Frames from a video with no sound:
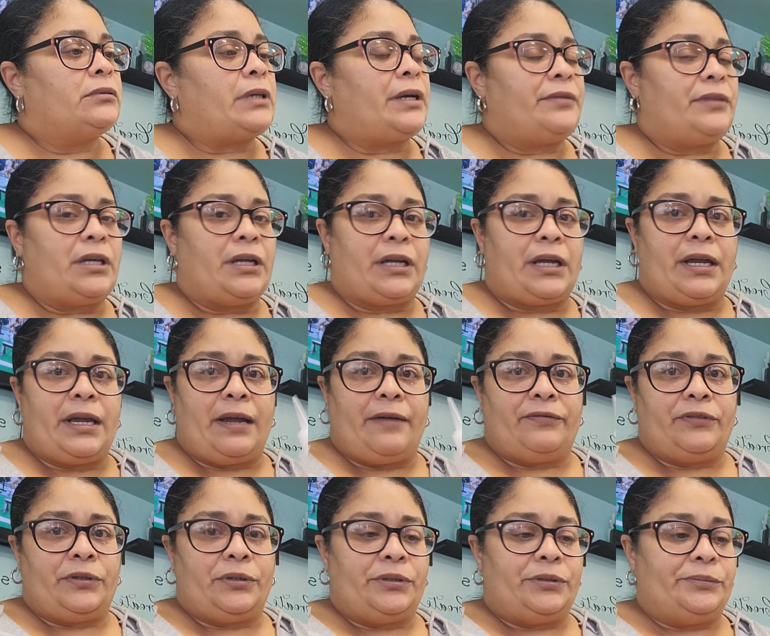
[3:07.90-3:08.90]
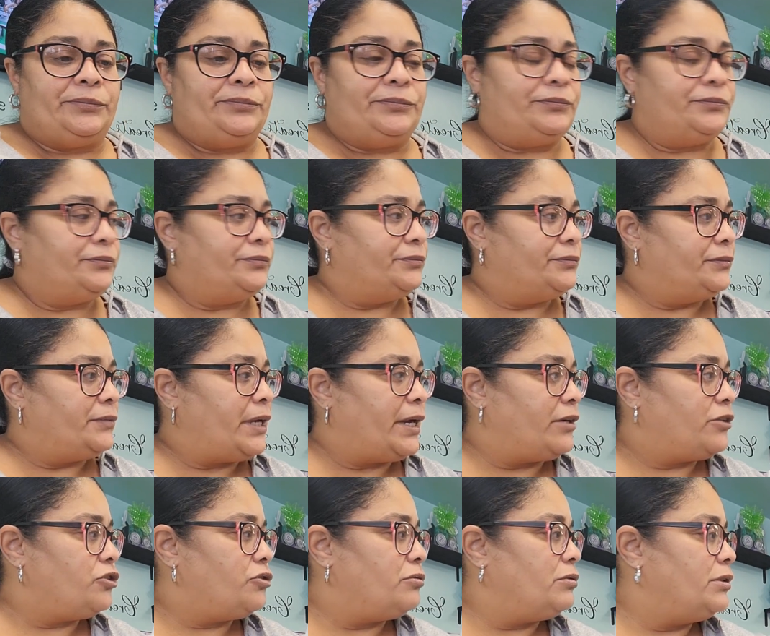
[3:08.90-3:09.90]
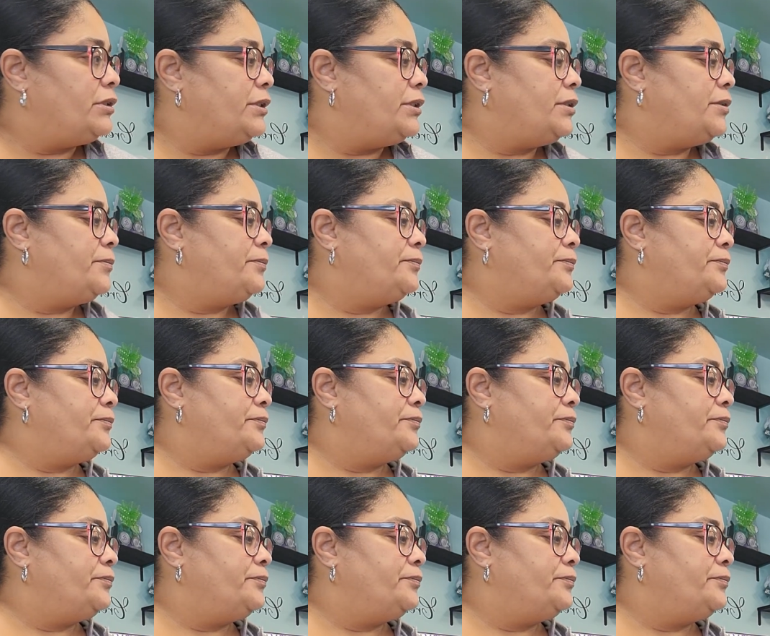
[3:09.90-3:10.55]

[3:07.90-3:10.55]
I think I have to actually